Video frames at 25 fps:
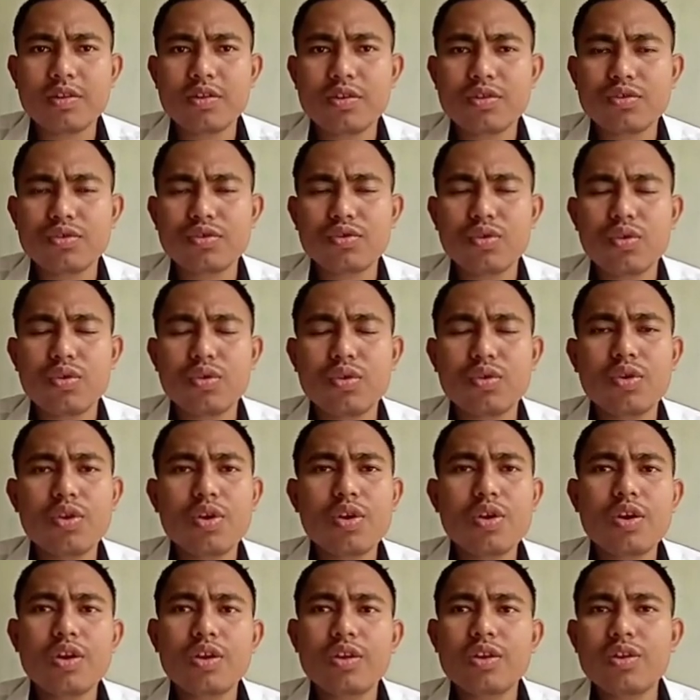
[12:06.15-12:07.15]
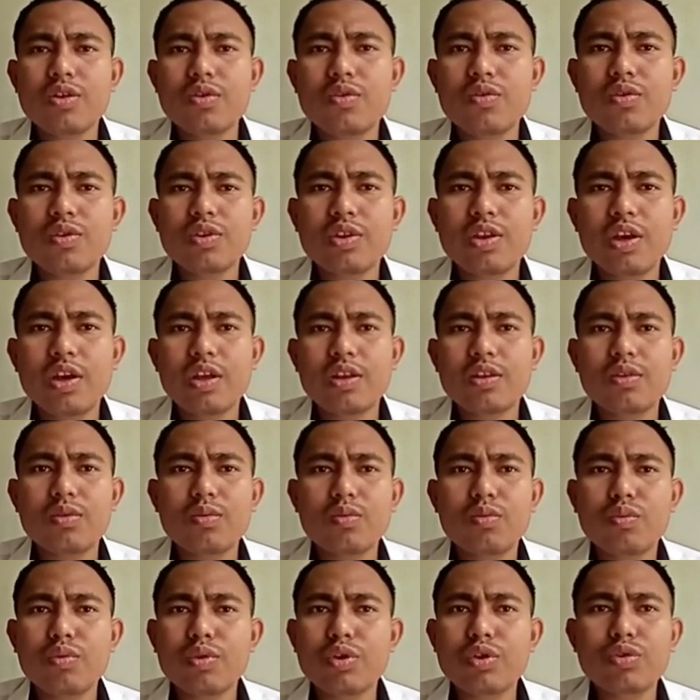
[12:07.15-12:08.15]
So during
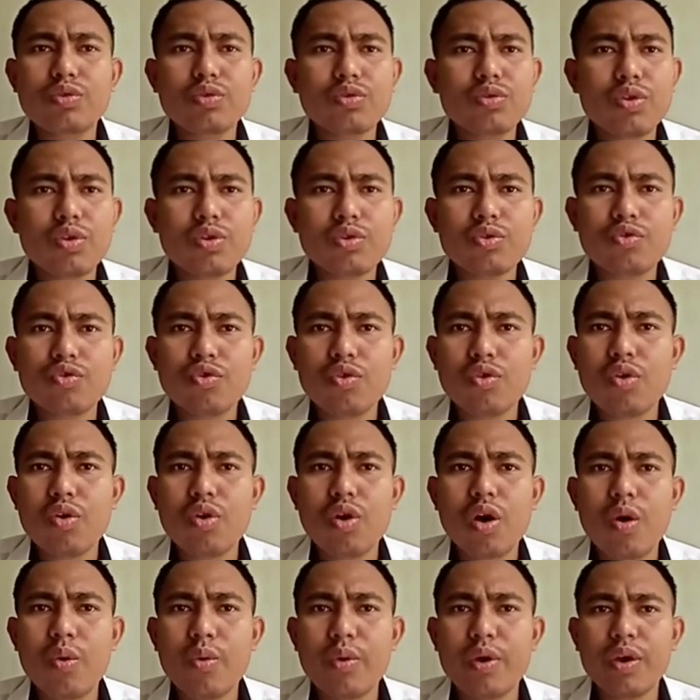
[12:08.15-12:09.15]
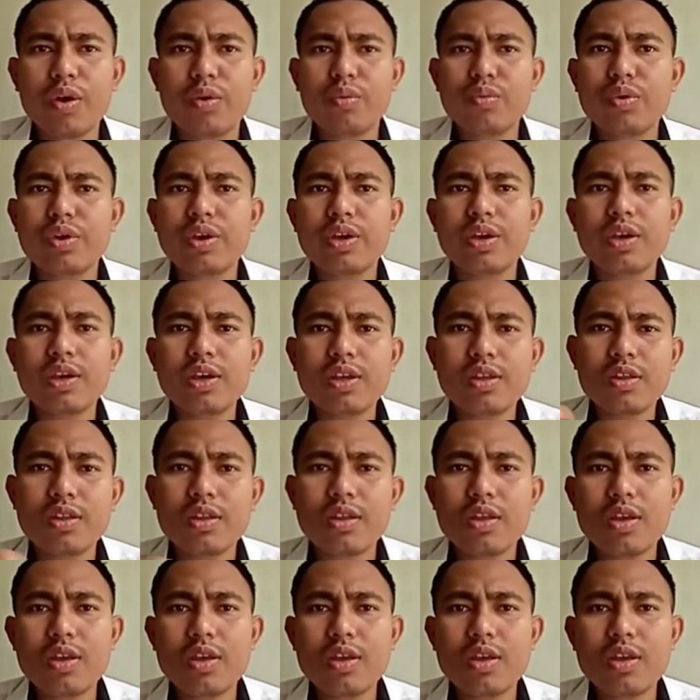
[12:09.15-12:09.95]
that we do not throw away. We